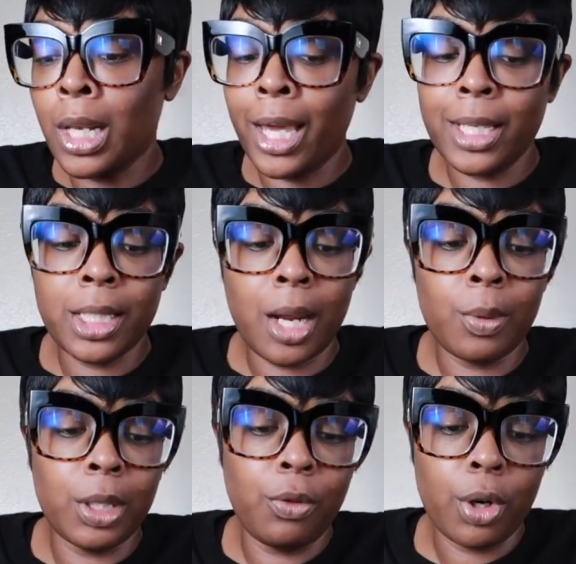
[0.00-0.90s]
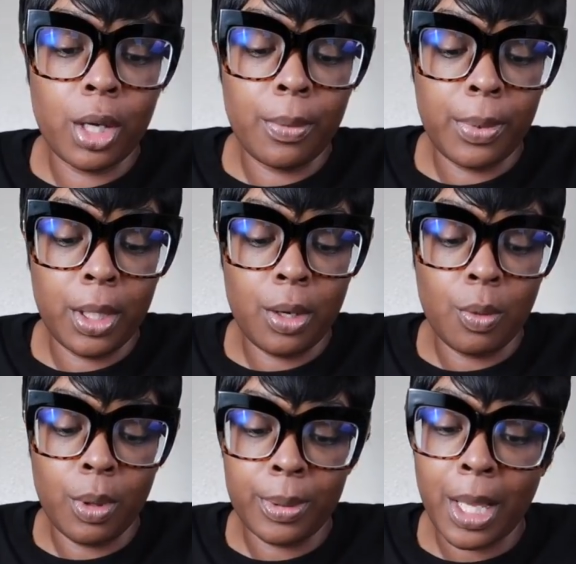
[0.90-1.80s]
So like I said, I will leave her company and her
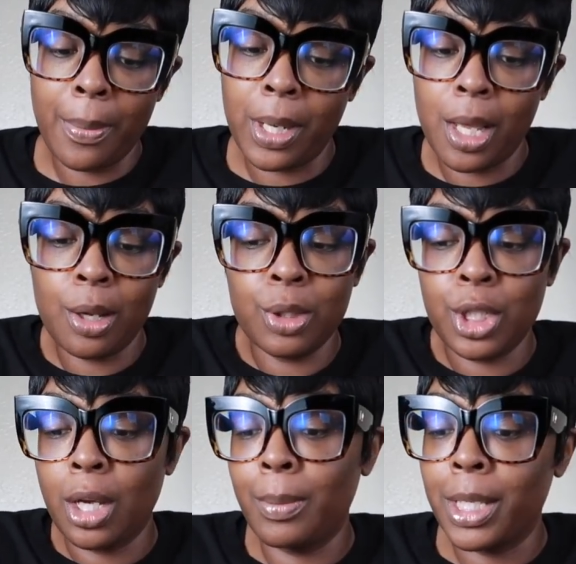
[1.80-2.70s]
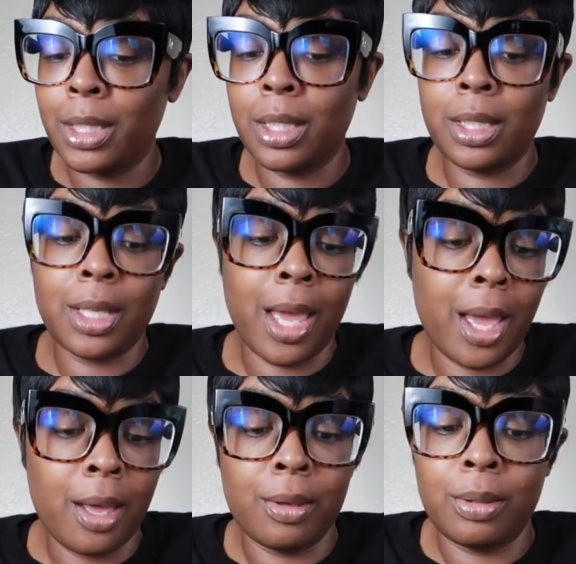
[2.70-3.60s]
website below. Check my sis
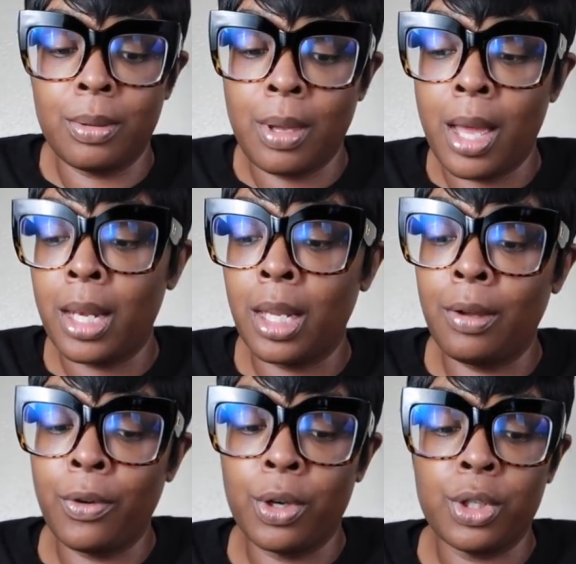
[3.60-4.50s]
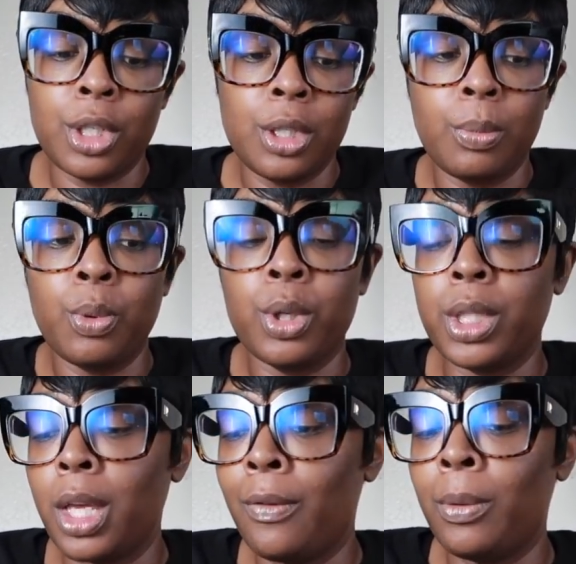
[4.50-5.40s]
out. I love her. She supports
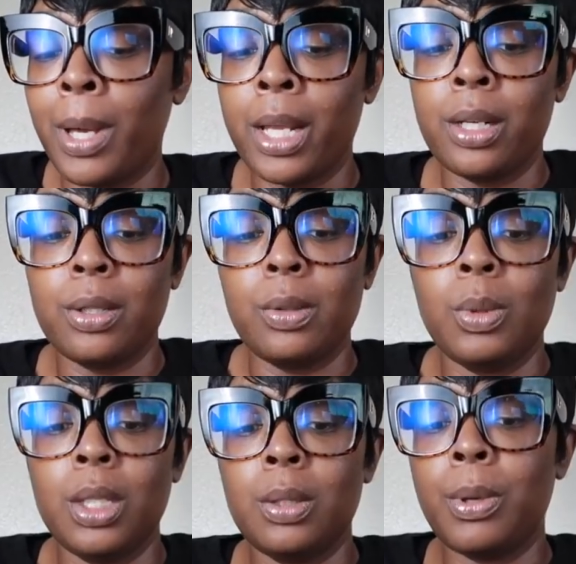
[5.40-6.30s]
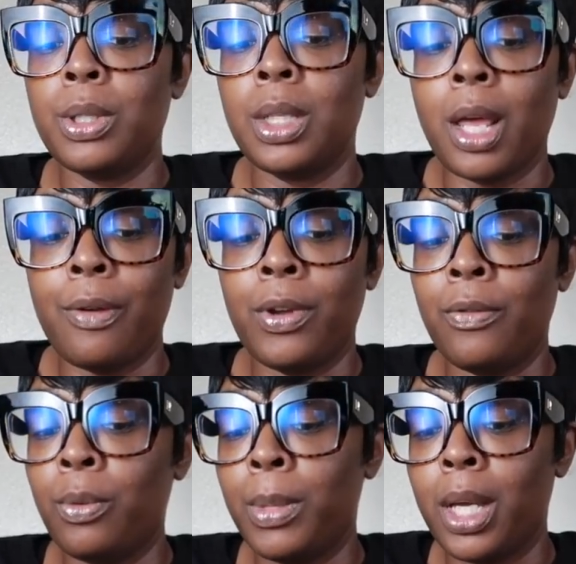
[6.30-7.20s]
everybody. The sweetest person I've
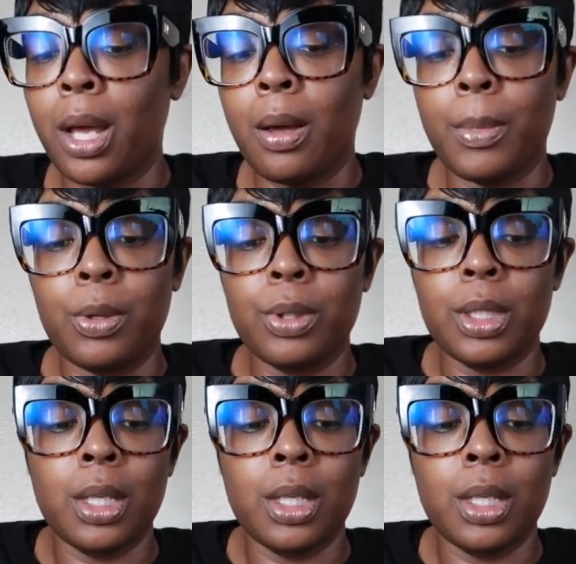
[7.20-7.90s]
ever met almost.